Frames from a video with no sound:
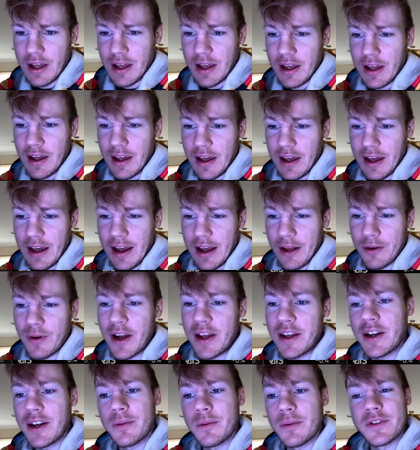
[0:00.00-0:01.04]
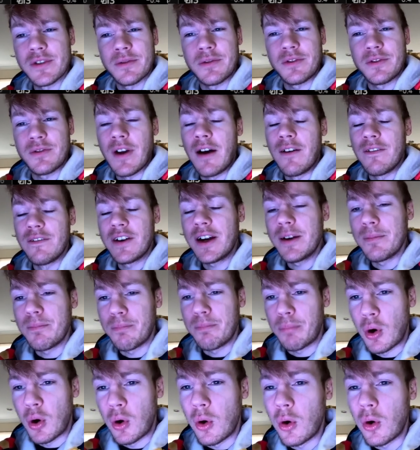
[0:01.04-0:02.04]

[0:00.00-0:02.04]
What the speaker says: And right here was a very poor